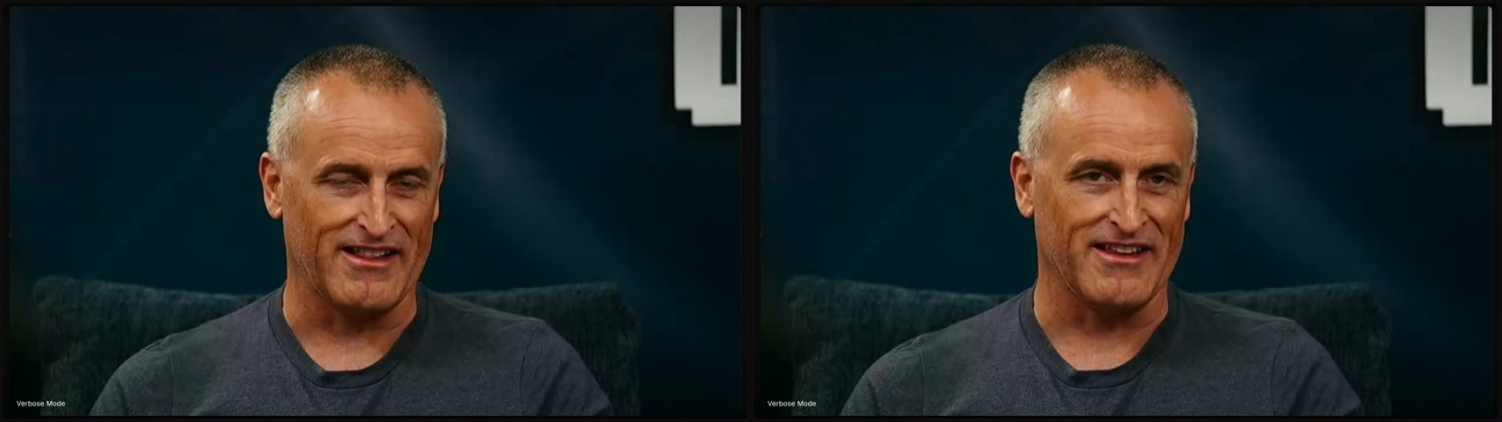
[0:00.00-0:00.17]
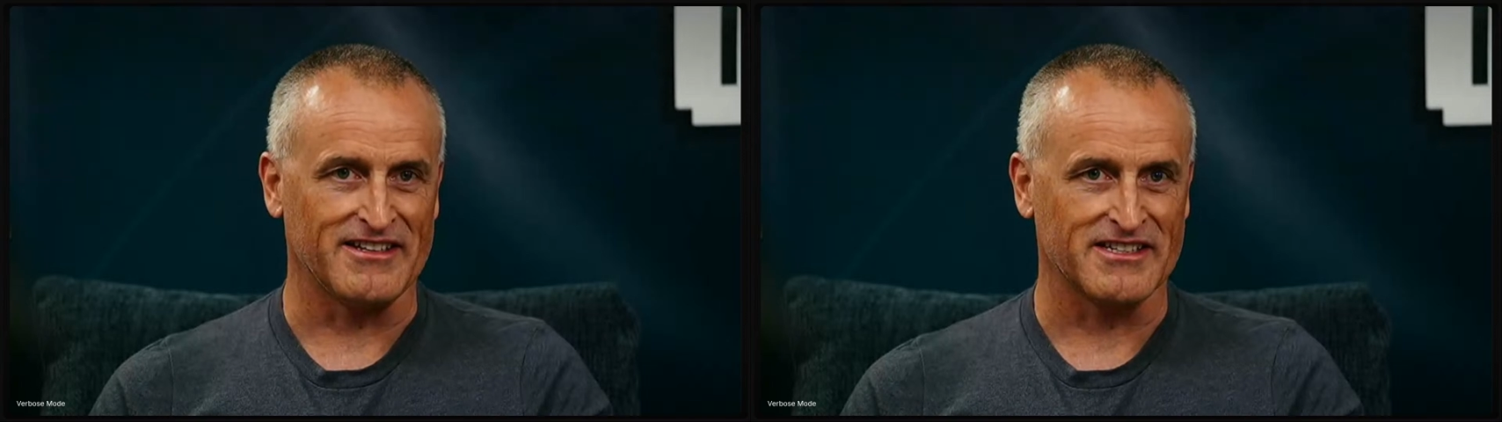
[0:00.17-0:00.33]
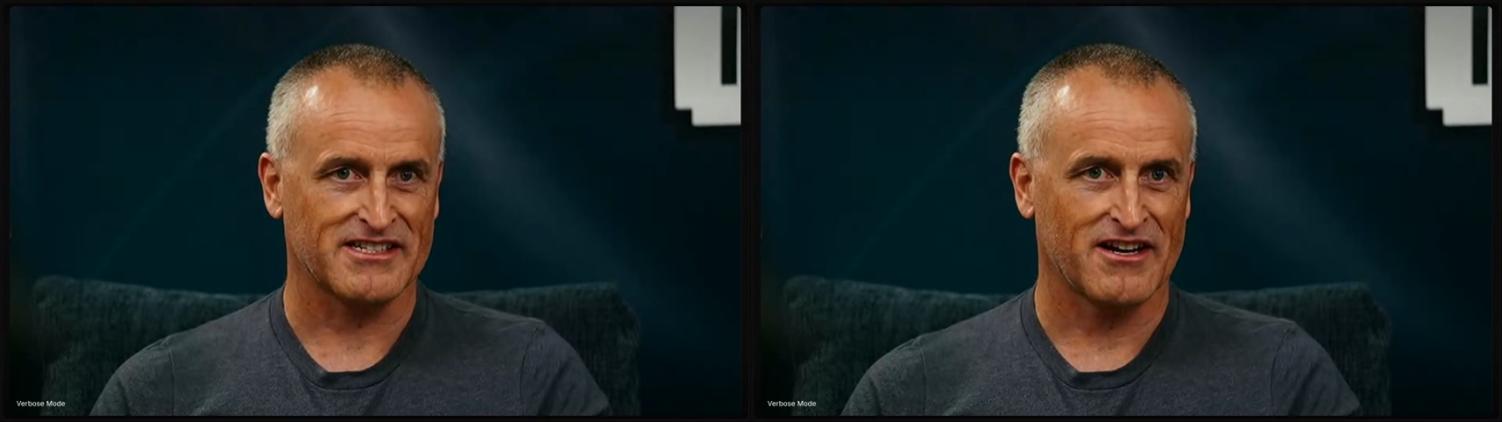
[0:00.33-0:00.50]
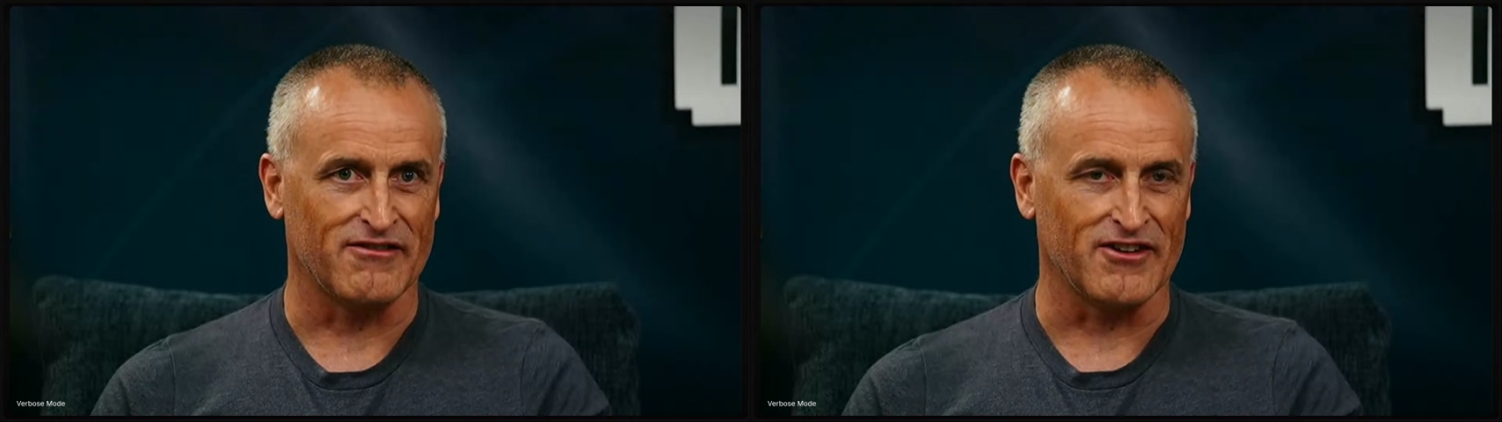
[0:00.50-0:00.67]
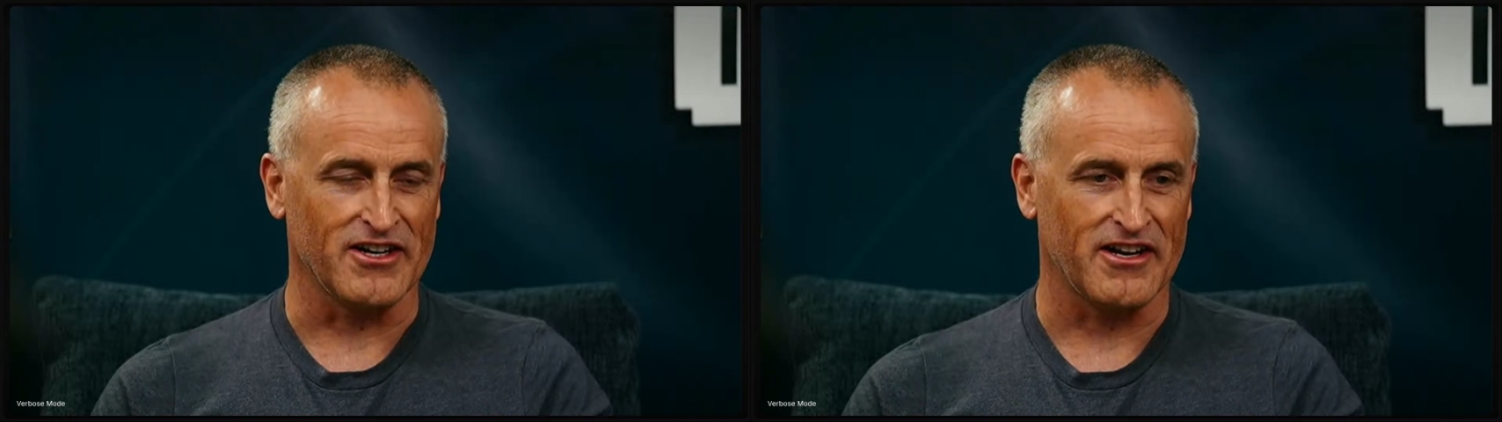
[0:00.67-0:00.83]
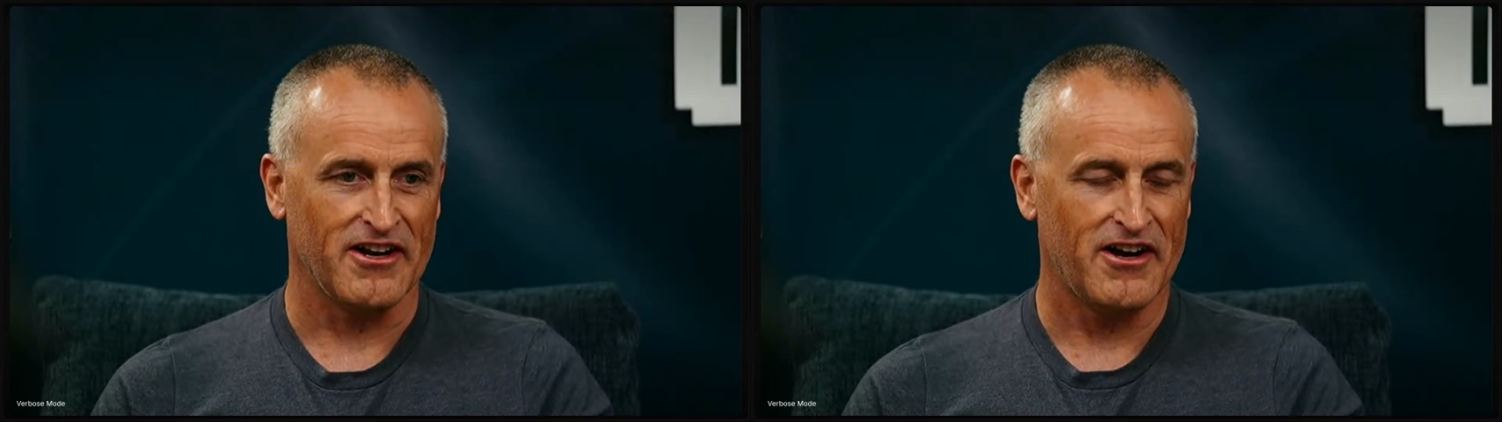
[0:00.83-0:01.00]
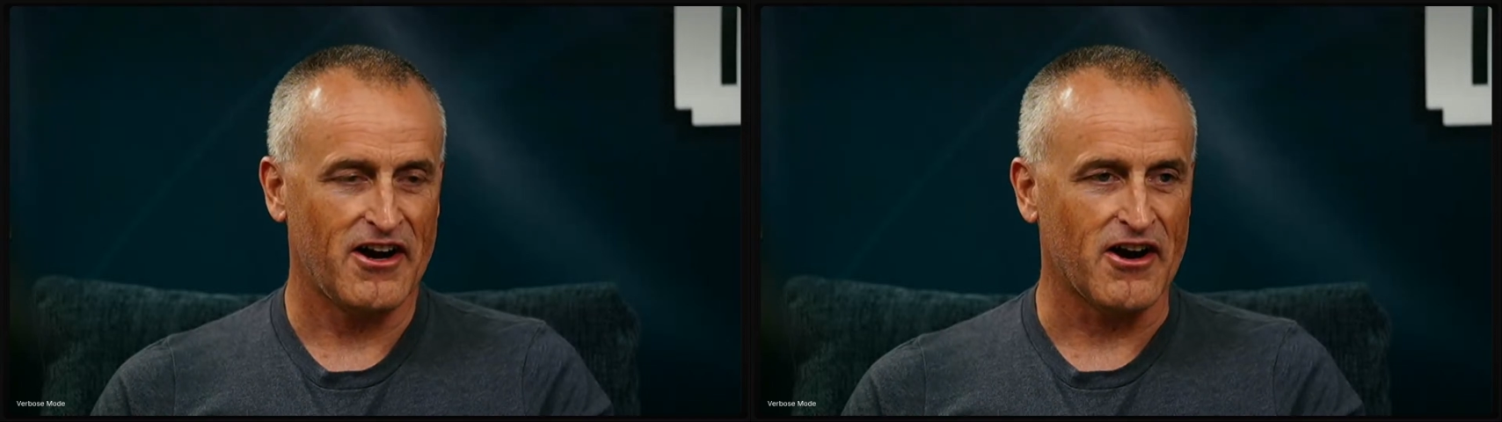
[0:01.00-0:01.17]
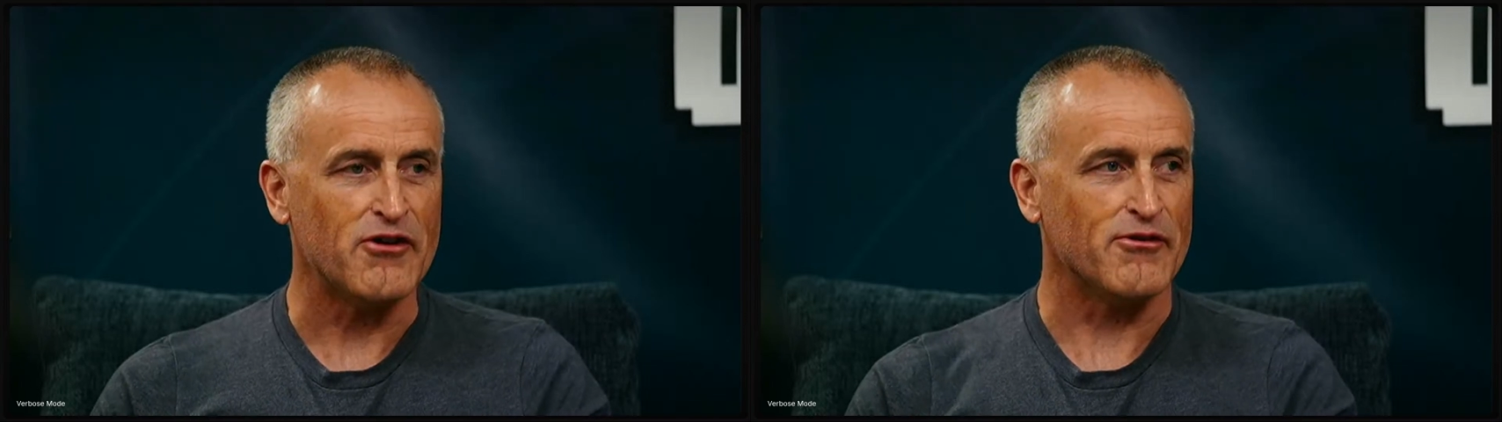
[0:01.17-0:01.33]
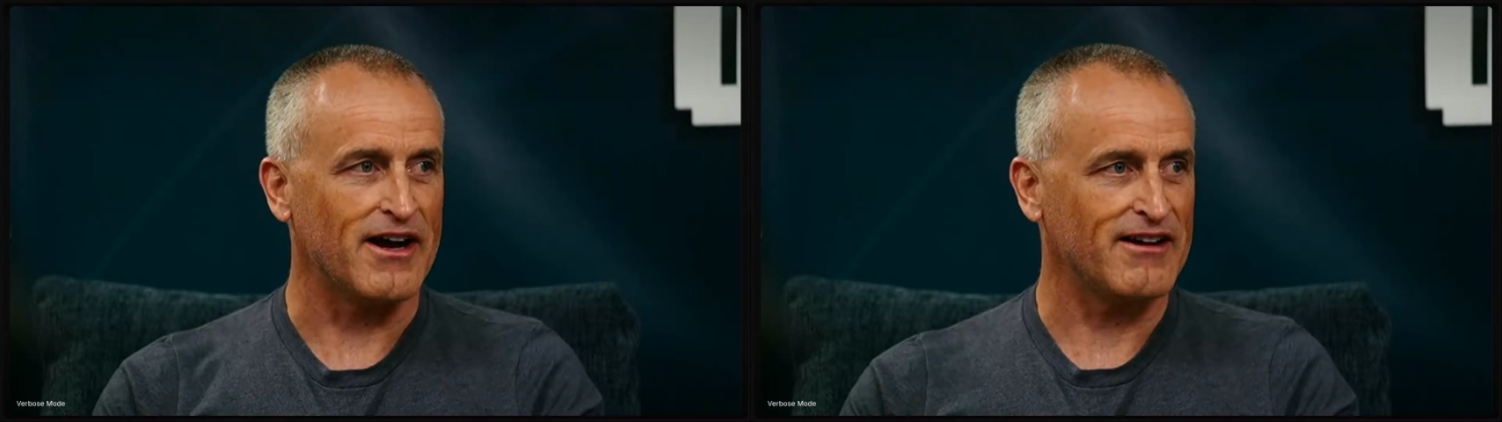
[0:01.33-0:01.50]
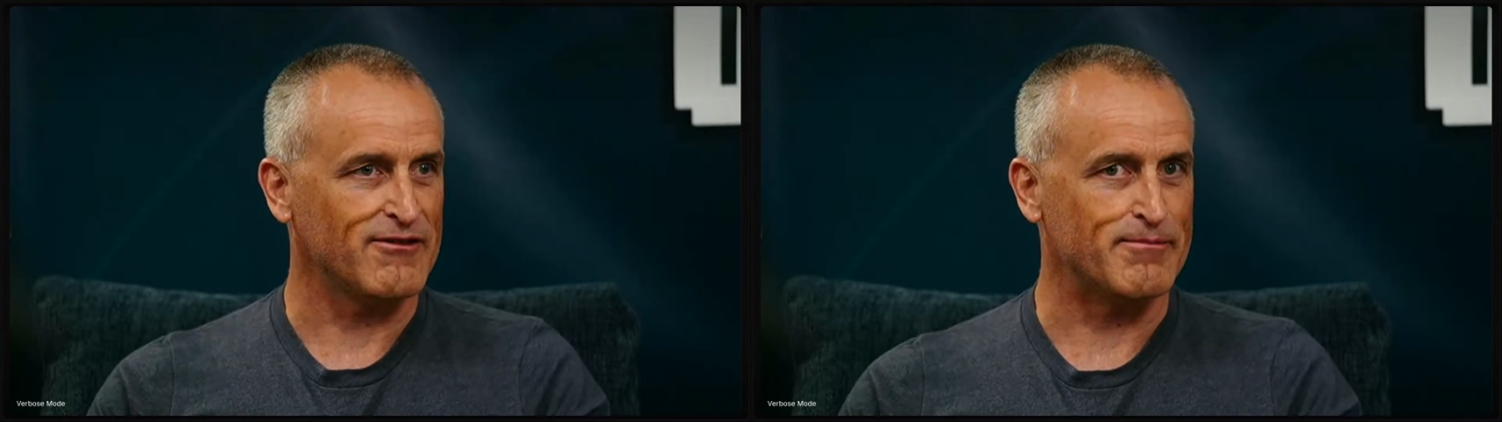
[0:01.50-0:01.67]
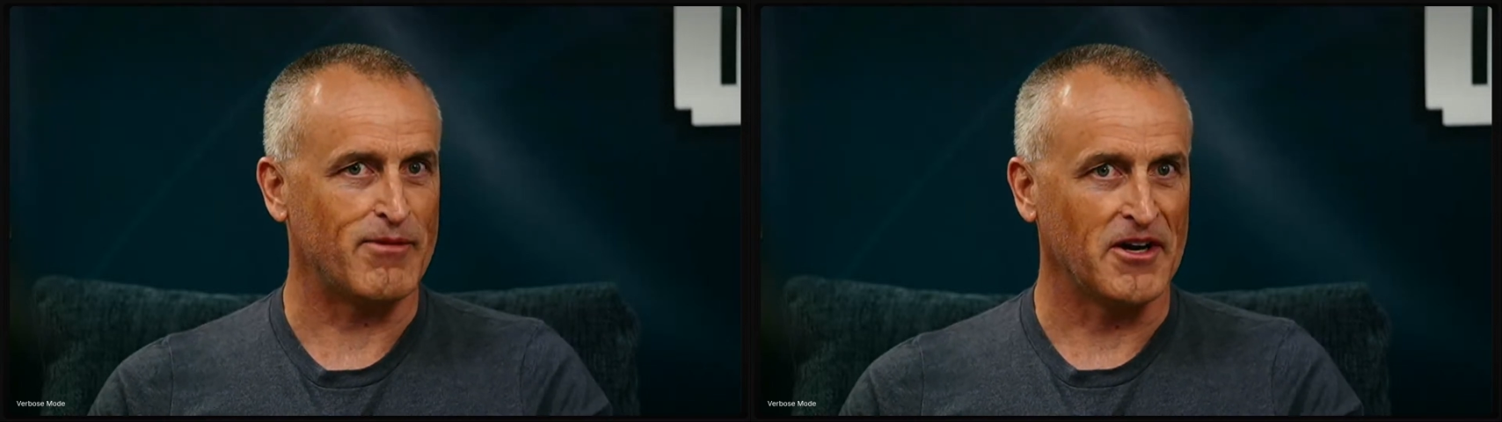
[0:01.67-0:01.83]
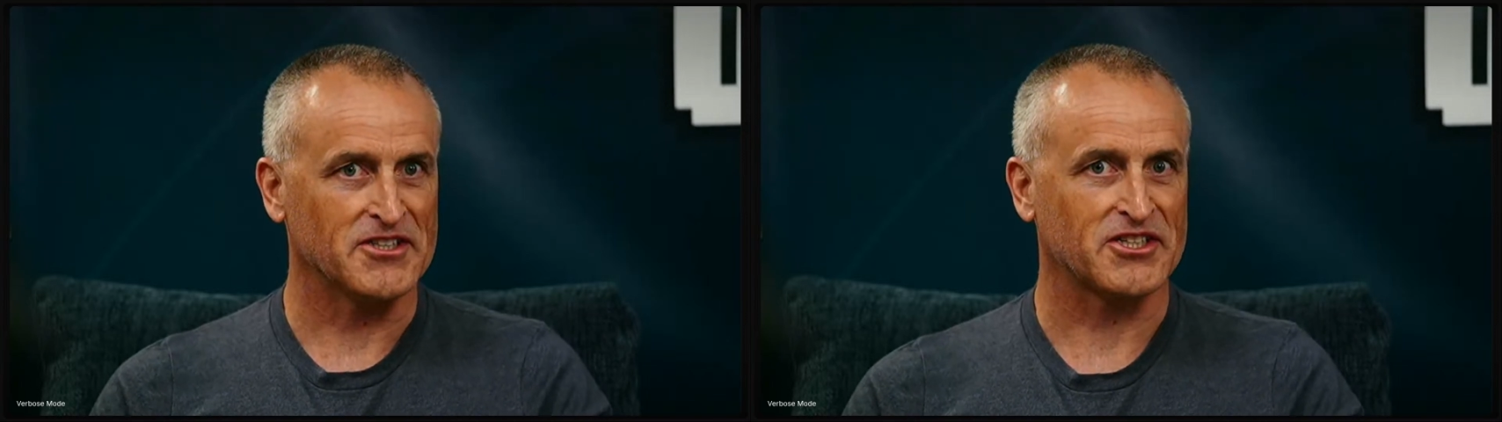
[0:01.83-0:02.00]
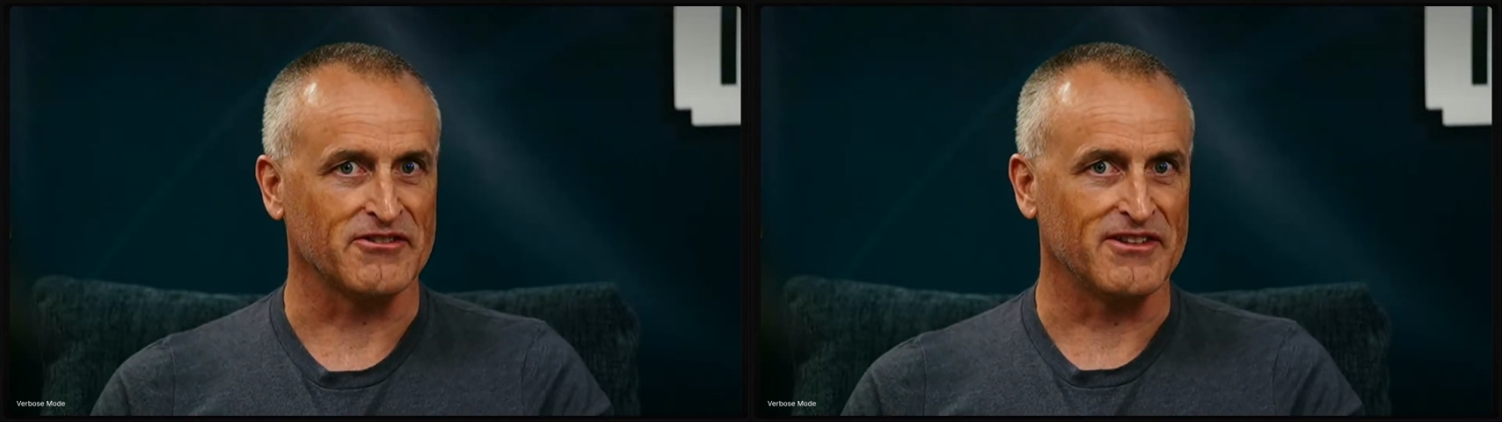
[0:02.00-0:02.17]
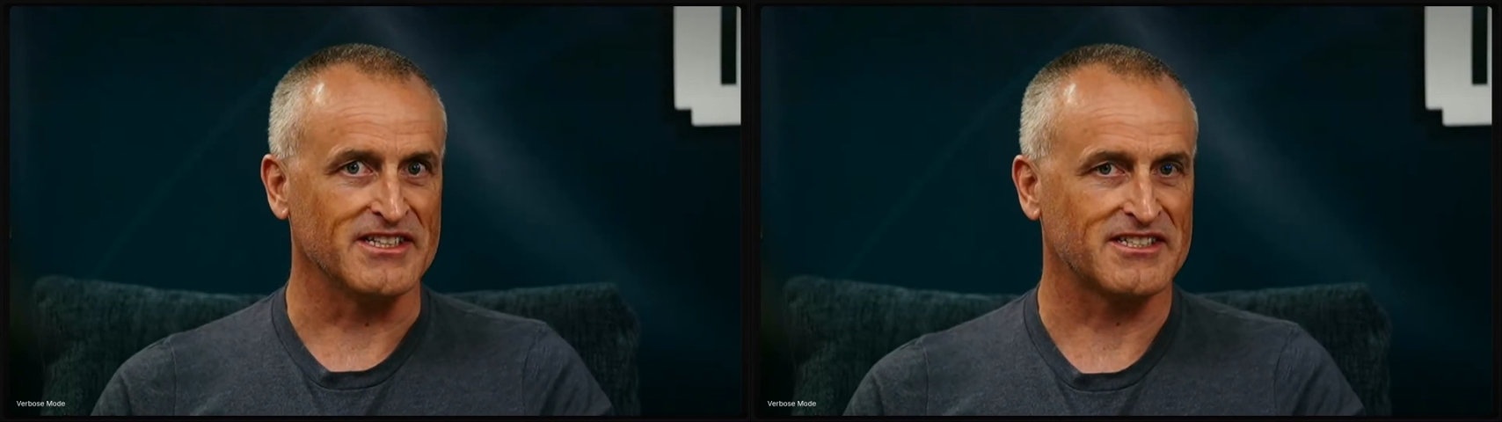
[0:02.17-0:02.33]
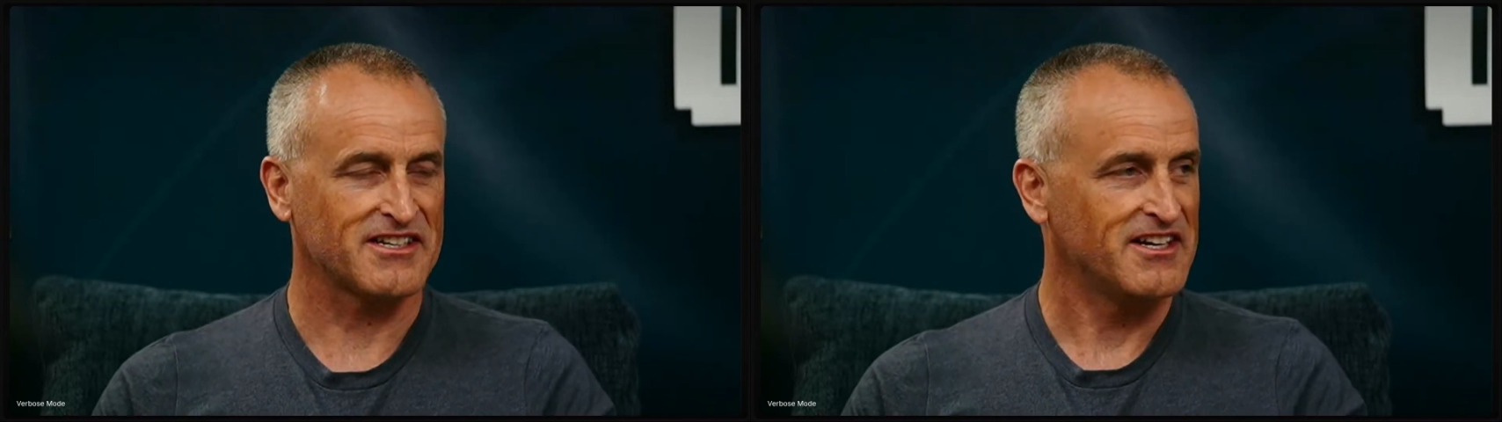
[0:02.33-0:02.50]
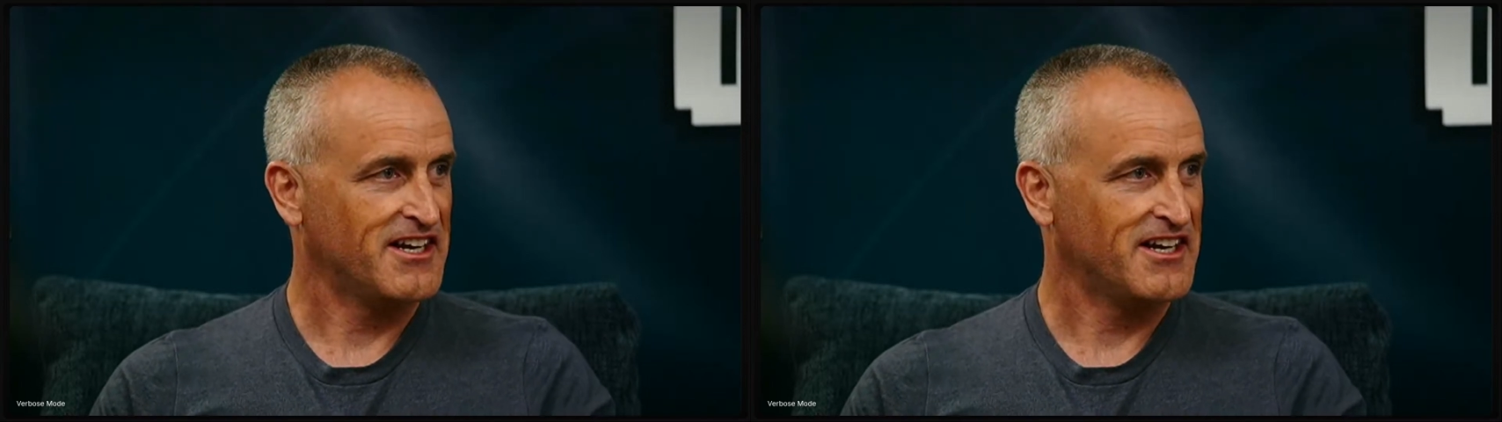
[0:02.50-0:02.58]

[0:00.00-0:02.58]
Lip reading: discovered, oh, I have a bunch of these